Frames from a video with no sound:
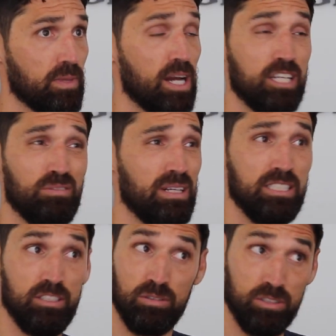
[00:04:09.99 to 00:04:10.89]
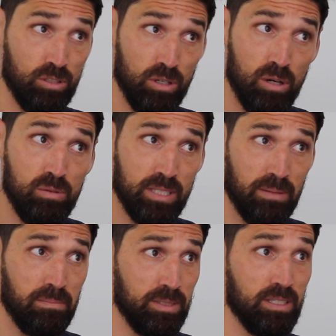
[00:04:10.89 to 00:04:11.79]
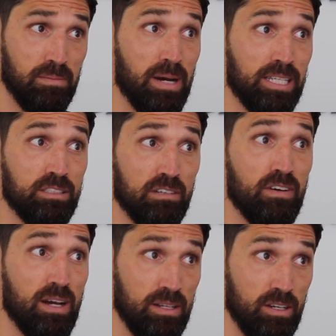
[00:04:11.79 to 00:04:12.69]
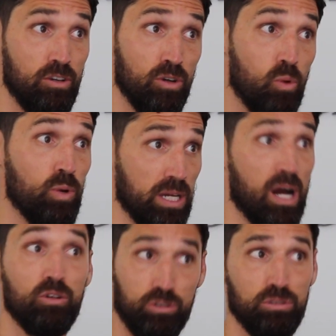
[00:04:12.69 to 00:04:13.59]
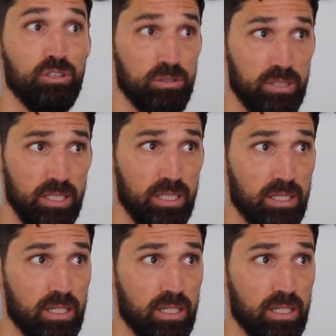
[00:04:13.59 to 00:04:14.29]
Actually, it's not slow. It's a matter of knowing how to use it,